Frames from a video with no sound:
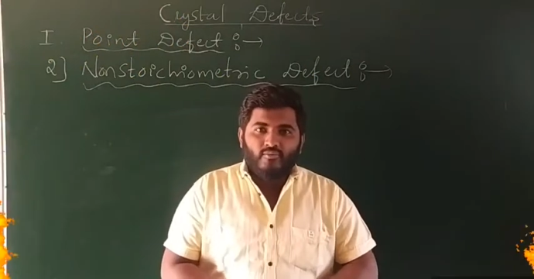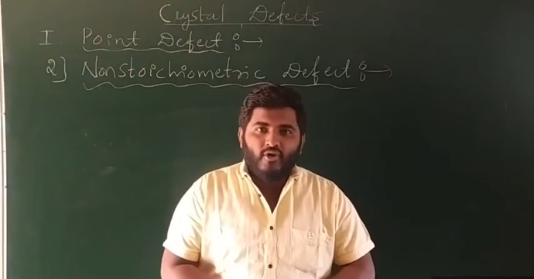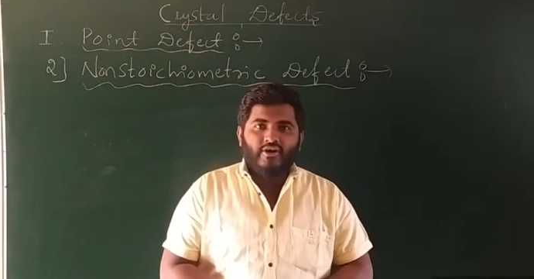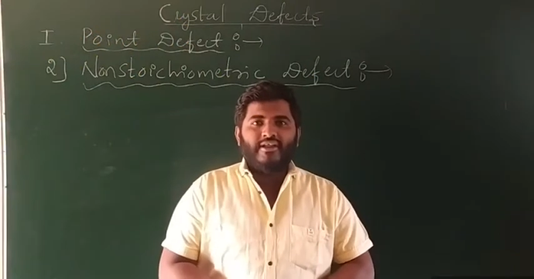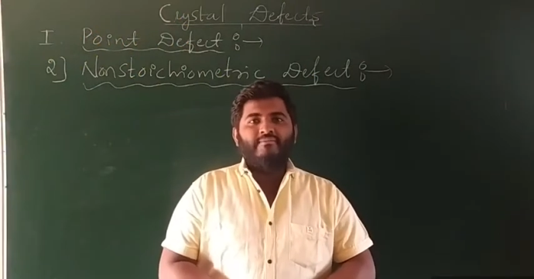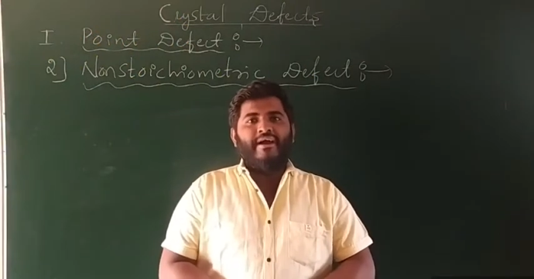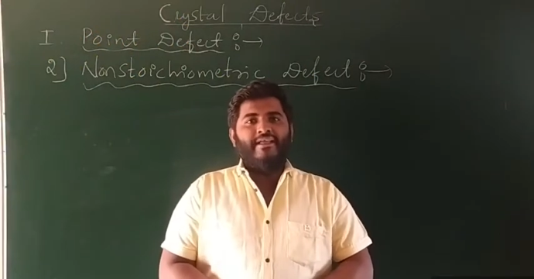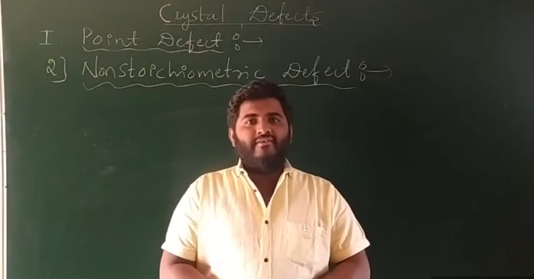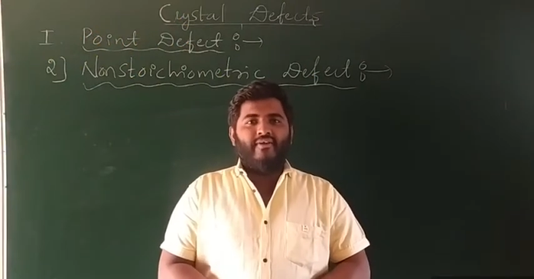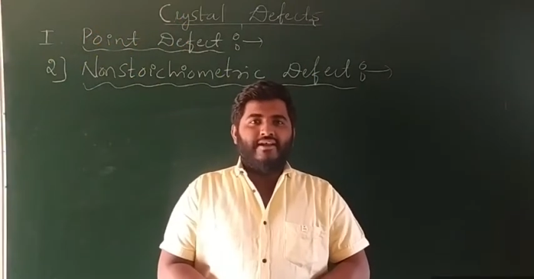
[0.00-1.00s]
morning, my
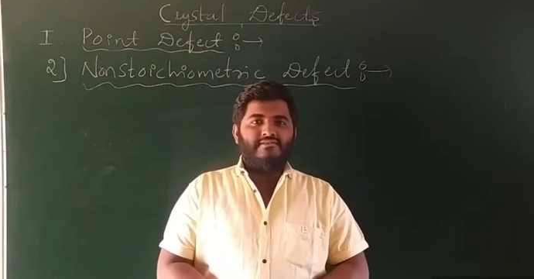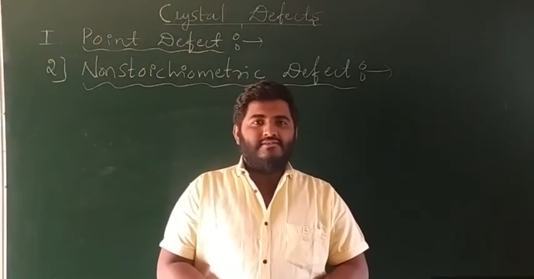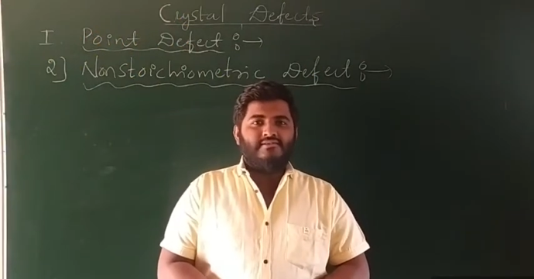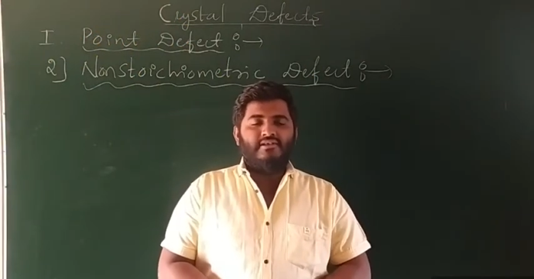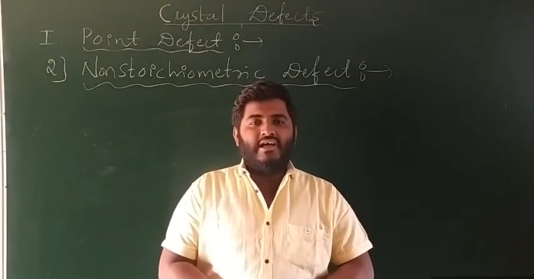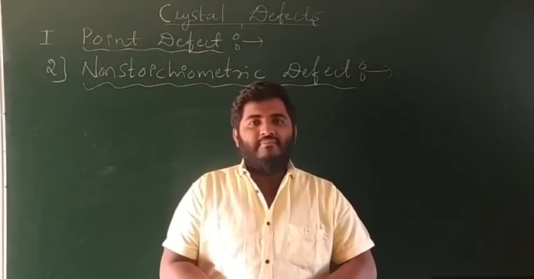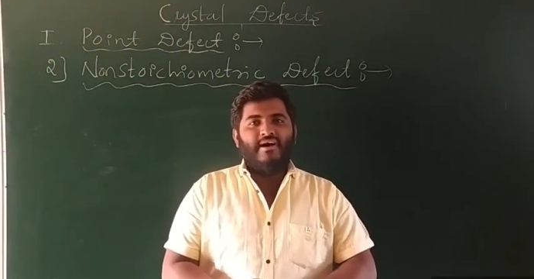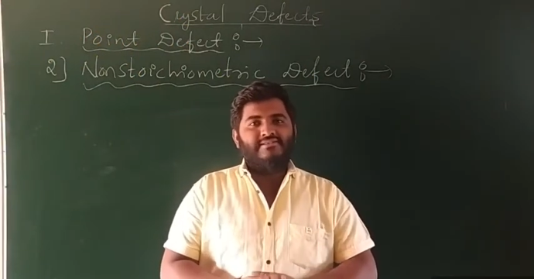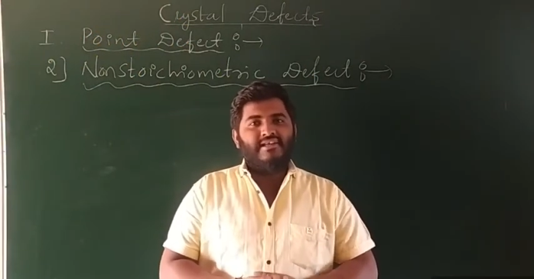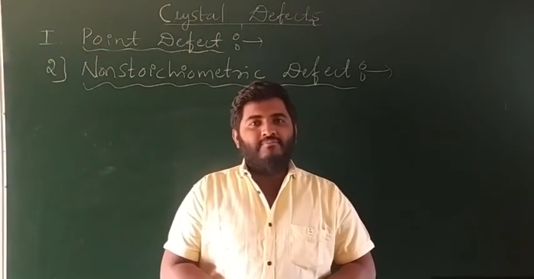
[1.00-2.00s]
dear friends.
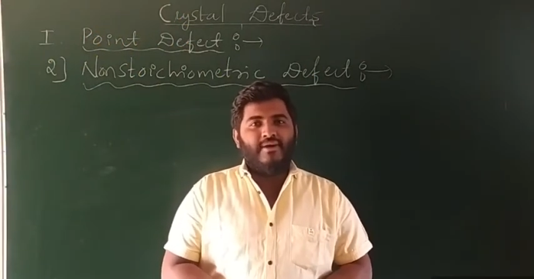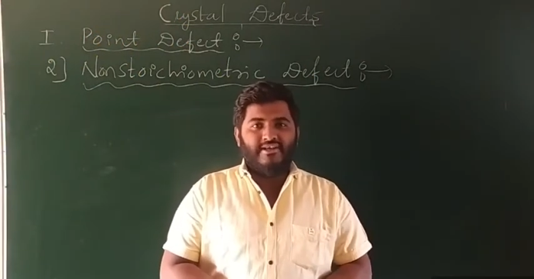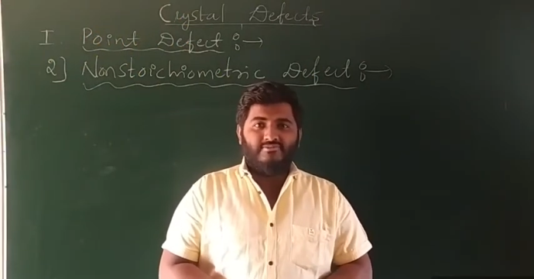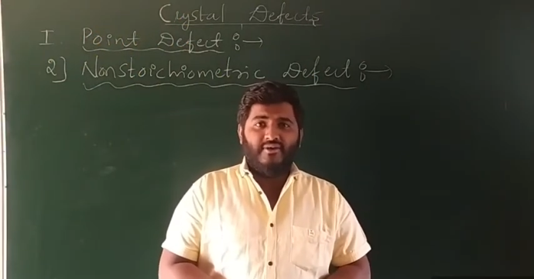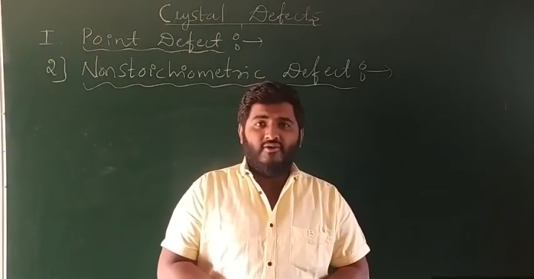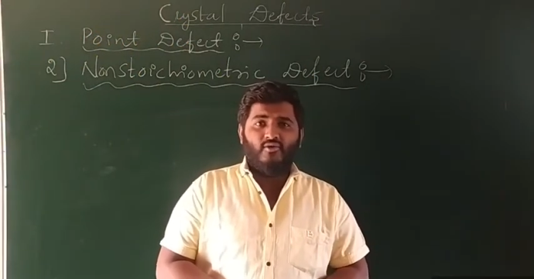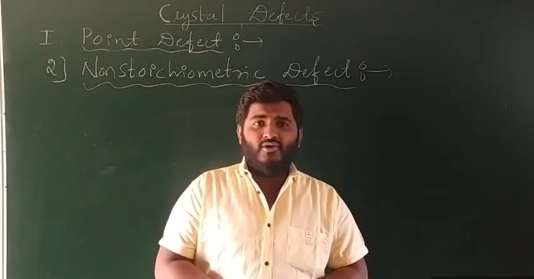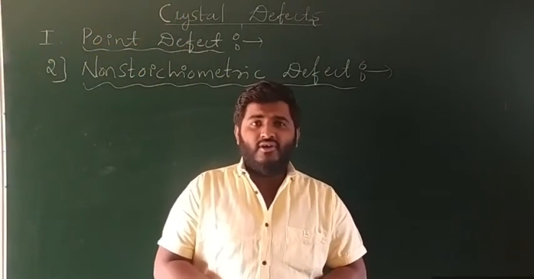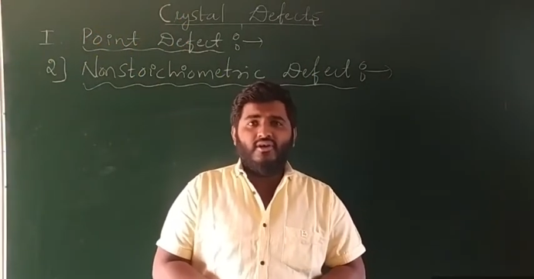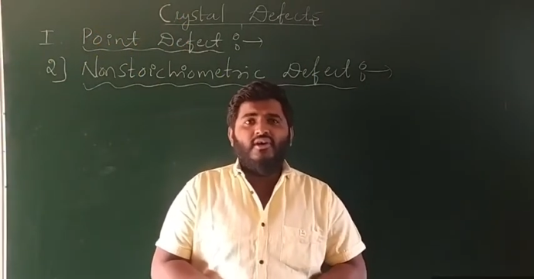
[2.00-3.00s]
Myself Mahesh Bigfoot.